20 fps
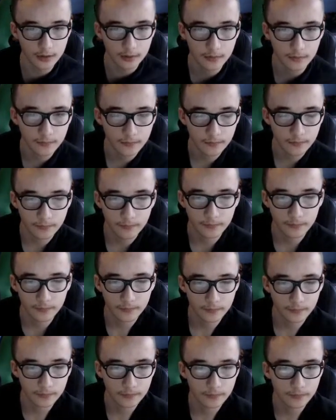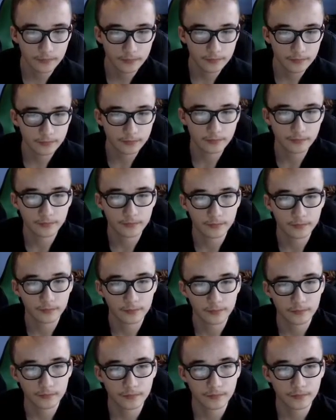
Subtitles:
Nothing is said.